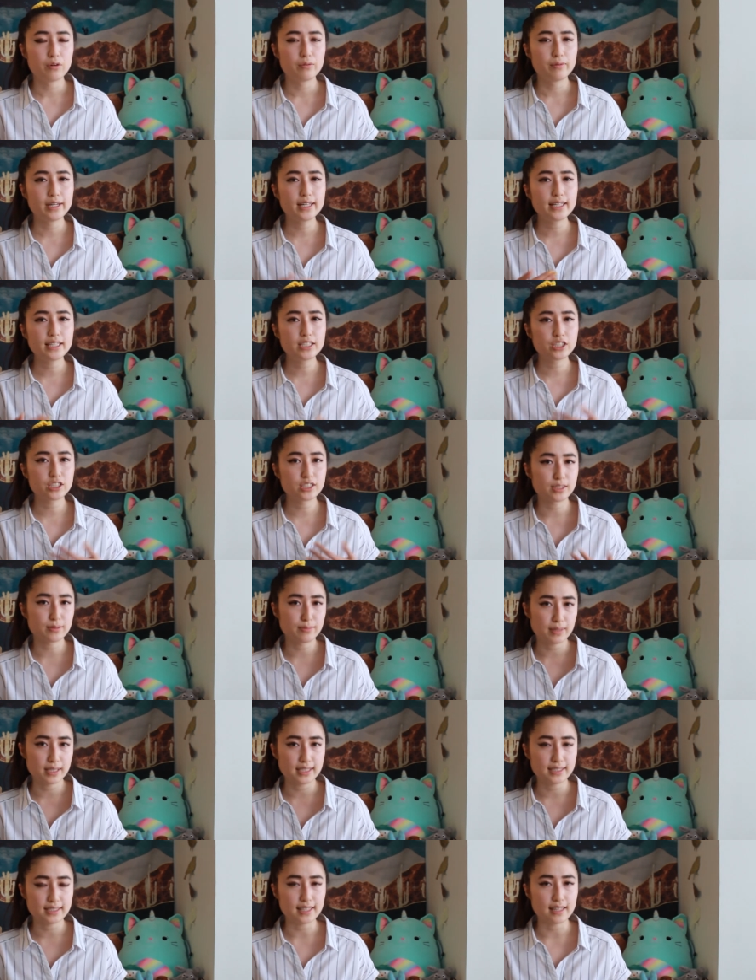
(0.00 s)
really just
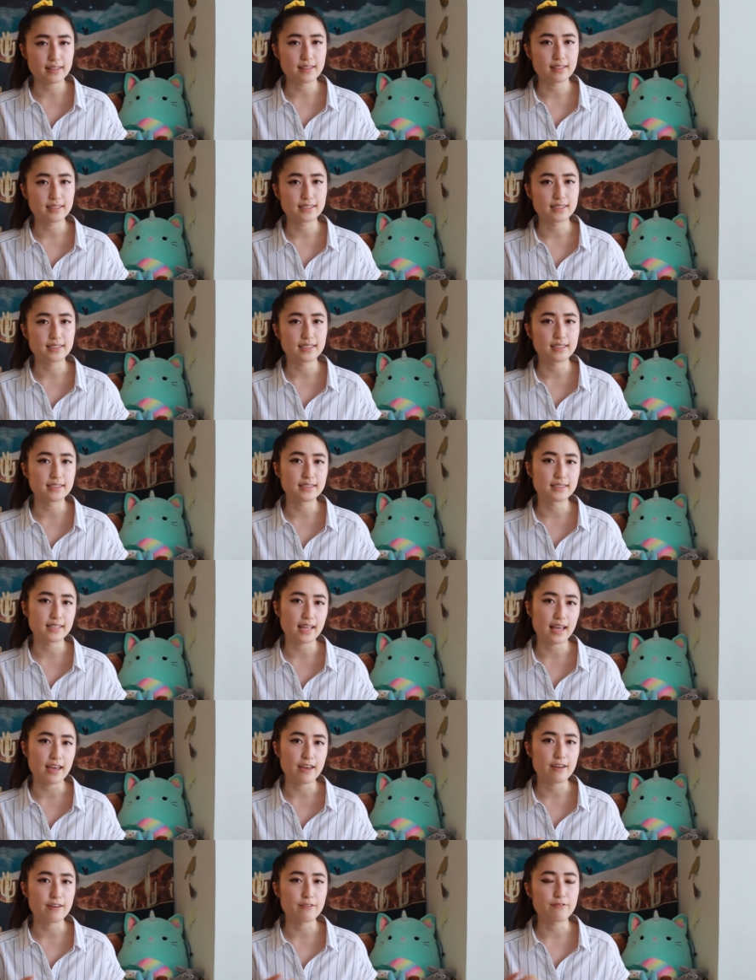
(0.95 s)
means that this is
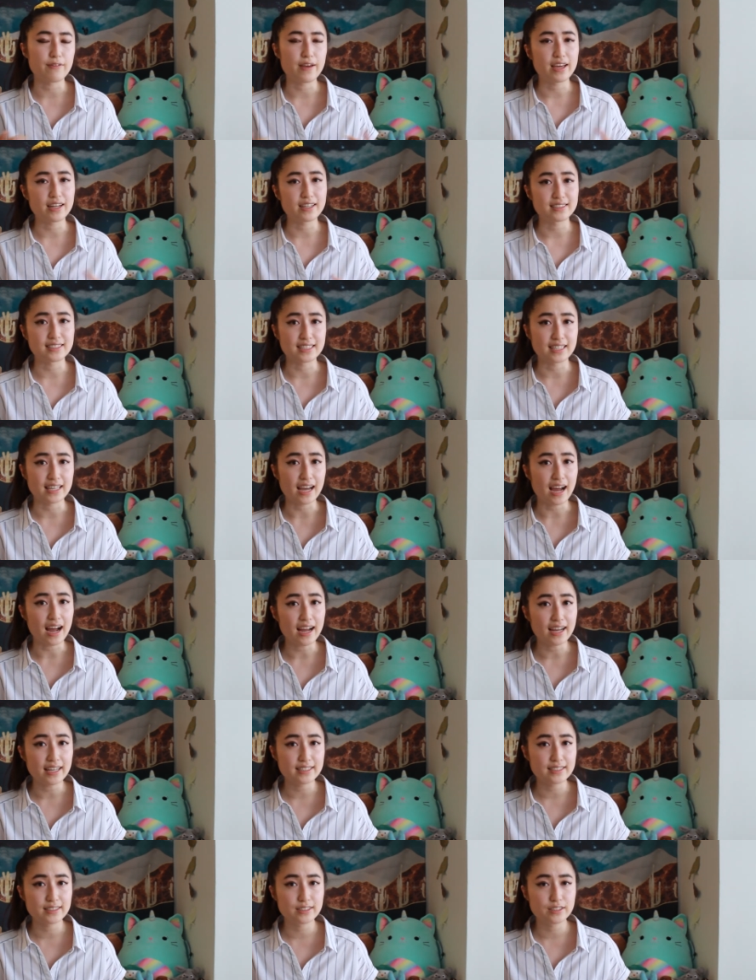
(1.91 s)
a fantasy
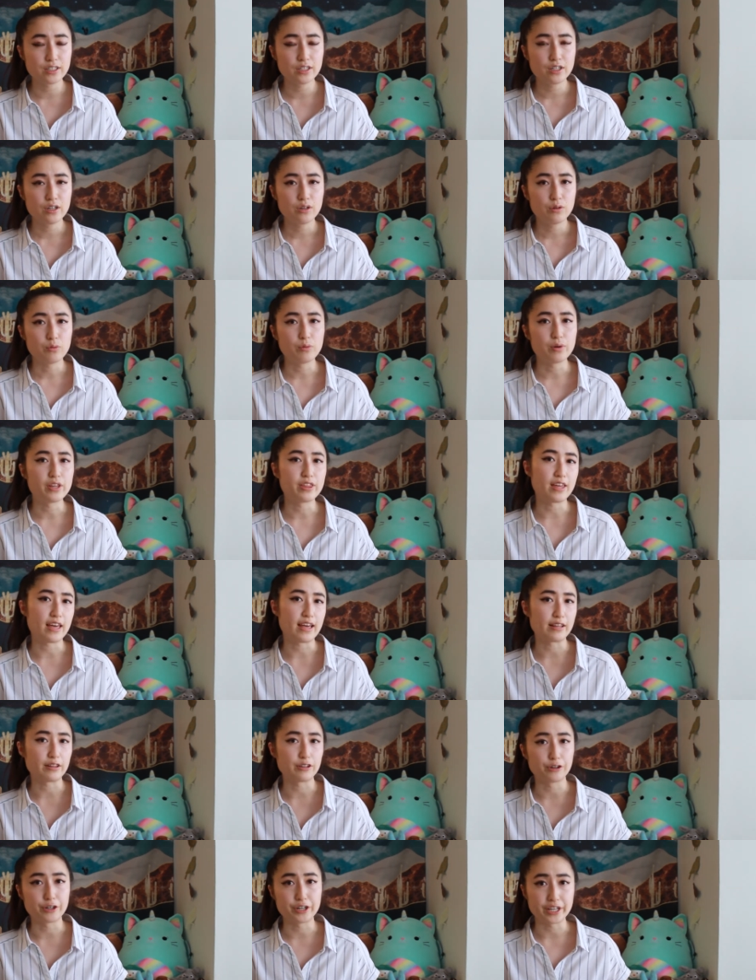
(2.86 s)
heist with
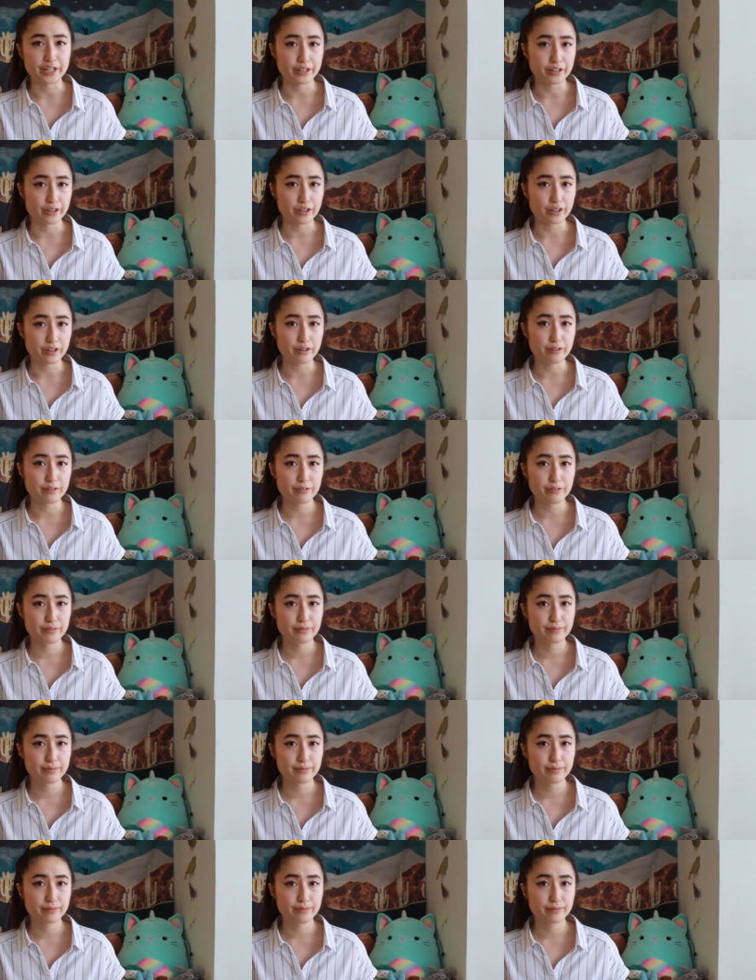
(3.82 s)
a learning curve.